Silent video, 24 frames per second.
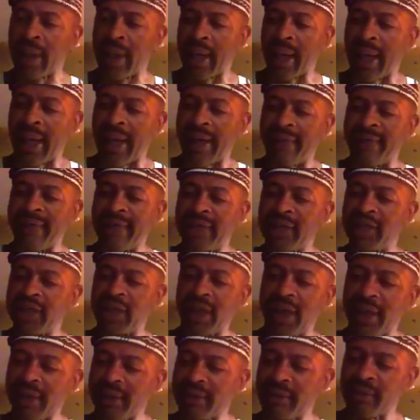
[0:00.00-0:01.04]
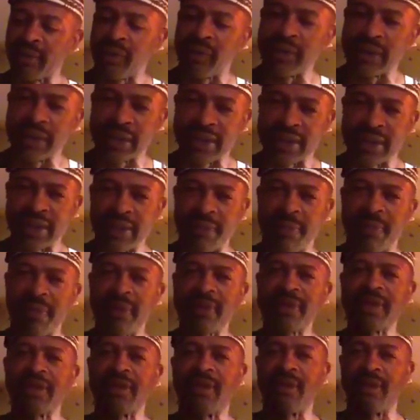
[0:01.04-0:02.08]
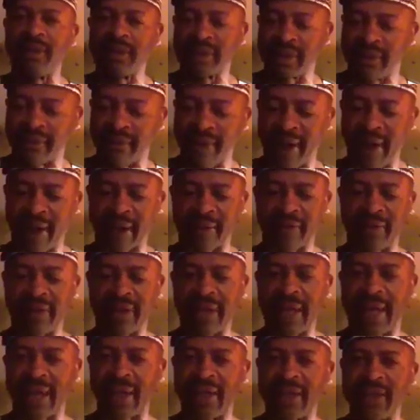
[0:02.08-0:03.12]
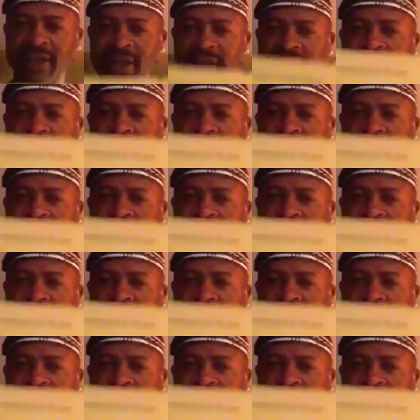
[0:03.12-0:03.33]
I have a chart which is the principles of Ankh theology